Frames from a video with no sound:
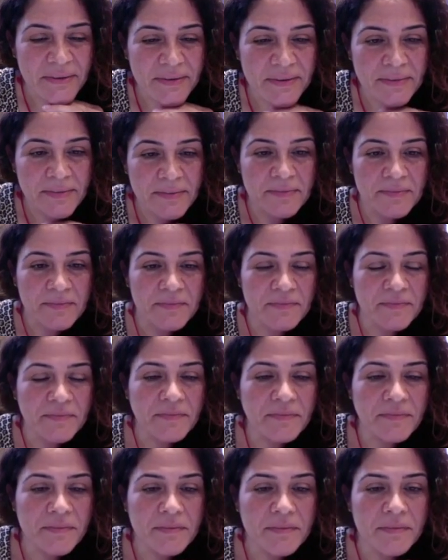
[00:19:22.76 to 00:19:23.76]

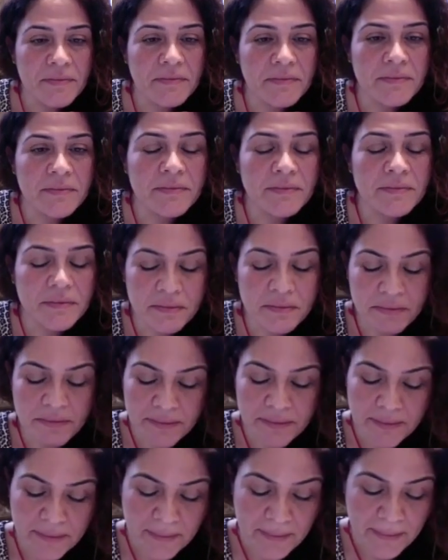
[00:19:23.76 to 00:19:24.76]

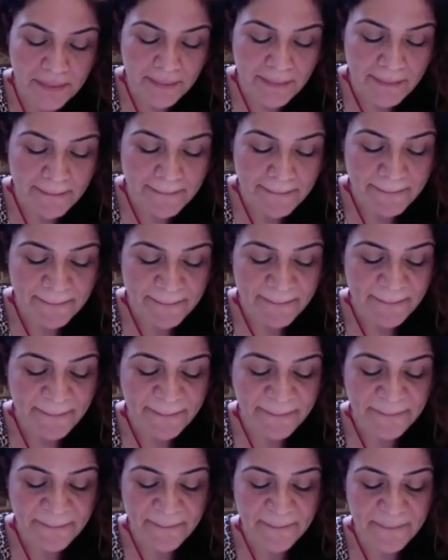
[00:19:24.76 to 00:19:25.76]

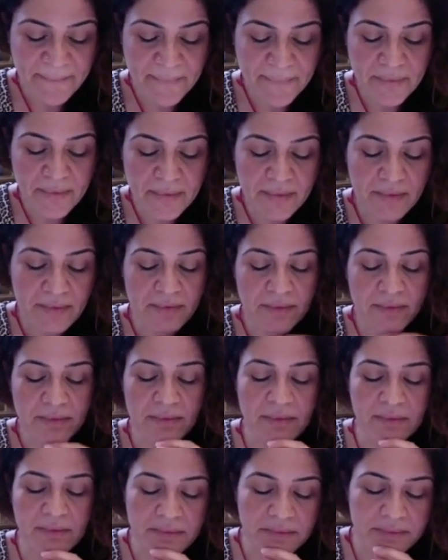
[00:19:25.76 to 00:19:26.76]

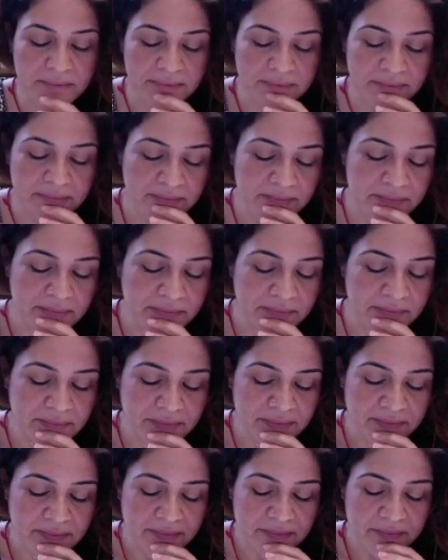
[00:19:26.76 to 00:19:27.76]

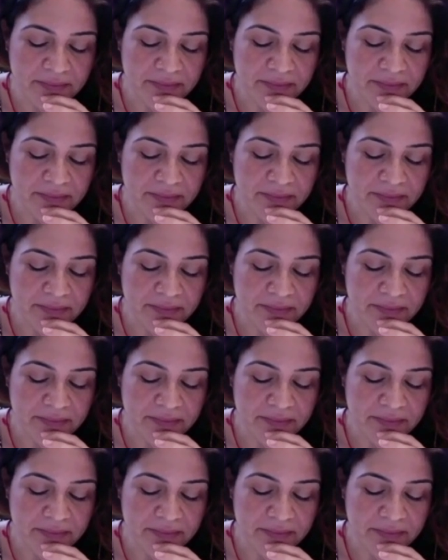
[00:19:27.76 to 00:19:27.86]
The person shown says nothing.